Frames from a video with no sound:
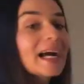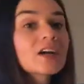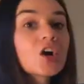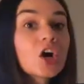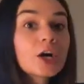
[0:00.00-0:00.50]

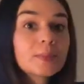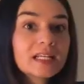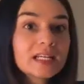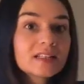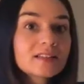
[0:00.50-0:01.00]

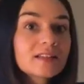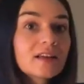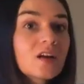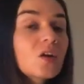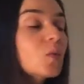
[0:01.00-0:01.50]
bicarbonate,
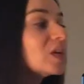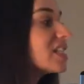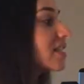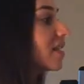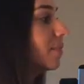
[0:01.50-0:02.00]

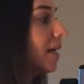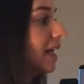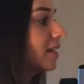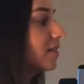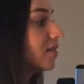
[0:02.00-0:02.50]
which is a
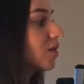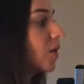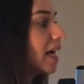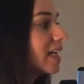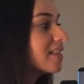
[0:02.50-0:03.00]
base.
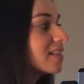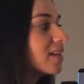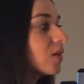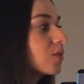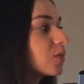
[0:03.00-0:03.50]
So
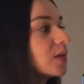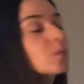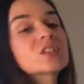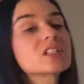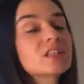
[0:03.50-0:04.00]
HCO3,
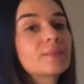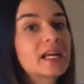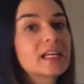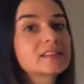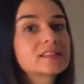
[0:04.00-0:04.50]
which is a
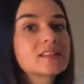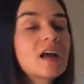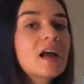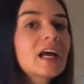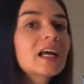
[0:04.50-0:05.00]
base.
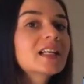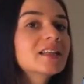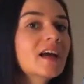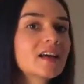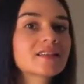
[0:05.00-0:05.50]

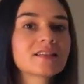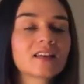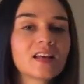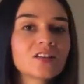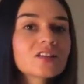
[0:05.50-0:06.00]
And yes,
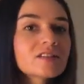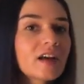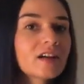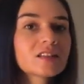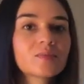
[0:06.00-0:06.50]
in your
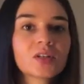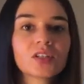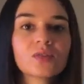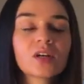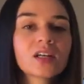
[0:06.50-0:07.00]

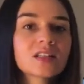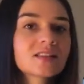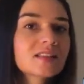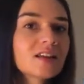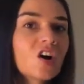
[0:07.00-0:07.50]
textbook, you are going to
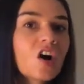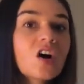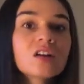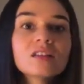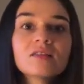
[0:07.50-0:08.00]
see
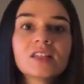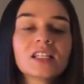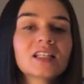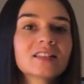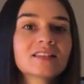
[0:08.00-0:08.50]
all of
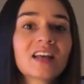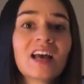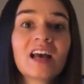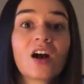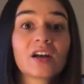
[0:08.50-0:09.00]
these
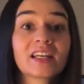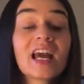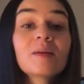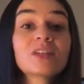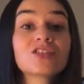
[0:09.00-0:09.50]

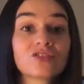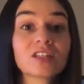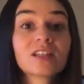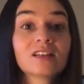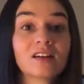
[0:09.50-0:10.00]

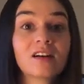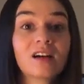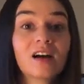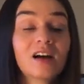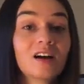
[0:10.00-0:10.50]
chemistry
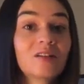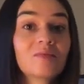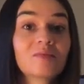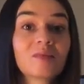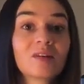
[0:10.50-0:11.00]

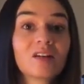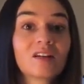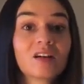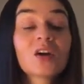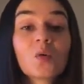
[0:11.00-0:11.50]

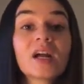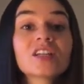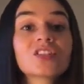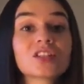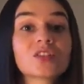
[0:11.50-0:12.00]

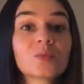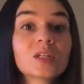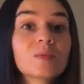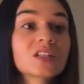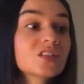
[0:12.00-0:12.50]
equations
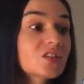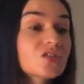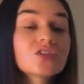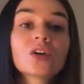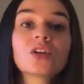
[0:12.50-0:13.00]
pretty much to
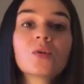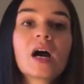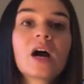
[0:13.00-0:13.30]
show you